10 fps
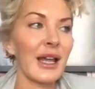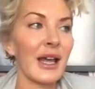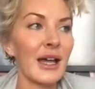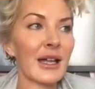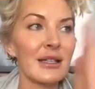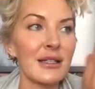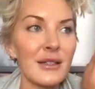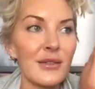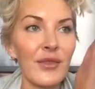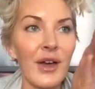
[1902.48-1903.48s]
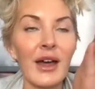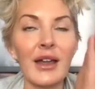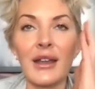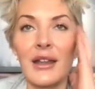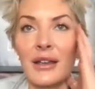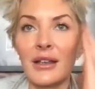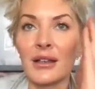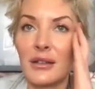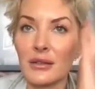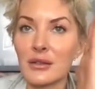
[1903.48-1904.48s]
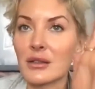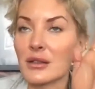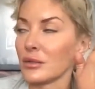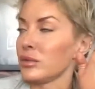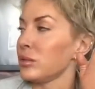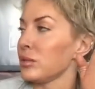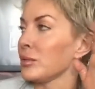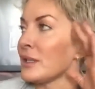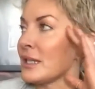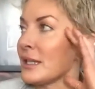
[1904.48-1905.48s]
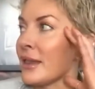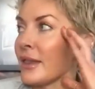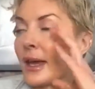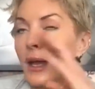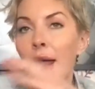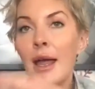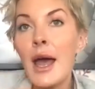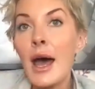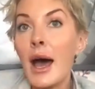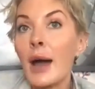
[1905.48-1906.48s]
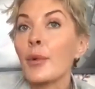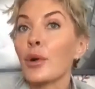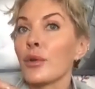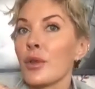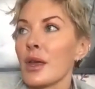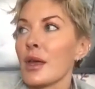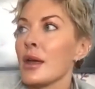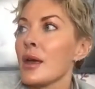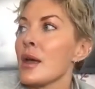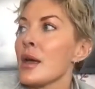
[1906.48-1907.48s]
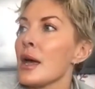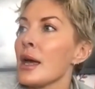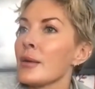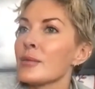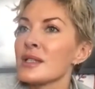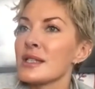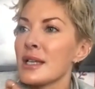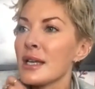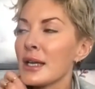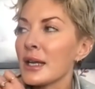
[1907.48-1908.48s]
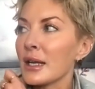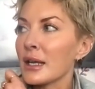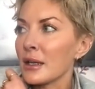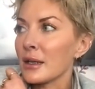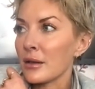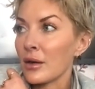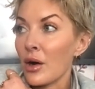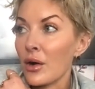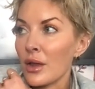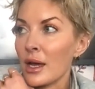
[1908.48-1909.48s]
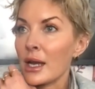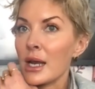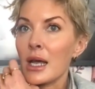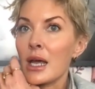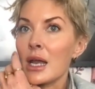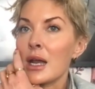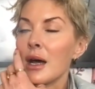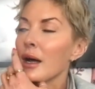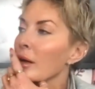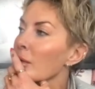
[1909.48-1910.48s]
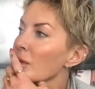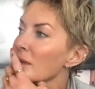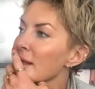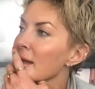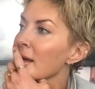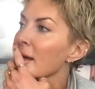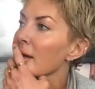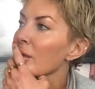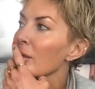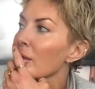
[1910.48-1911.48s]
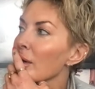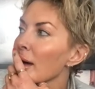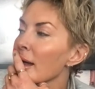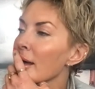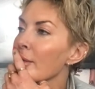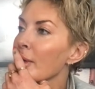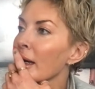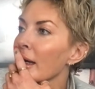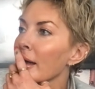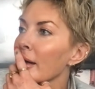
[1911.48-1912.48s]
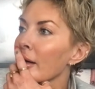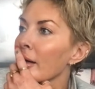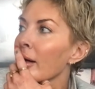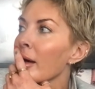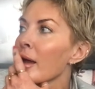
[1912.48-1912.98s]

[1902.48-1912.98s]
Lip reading: and fed, and we did the thing. I'm early. And I'm sitting in the car line and I was like, why am I here?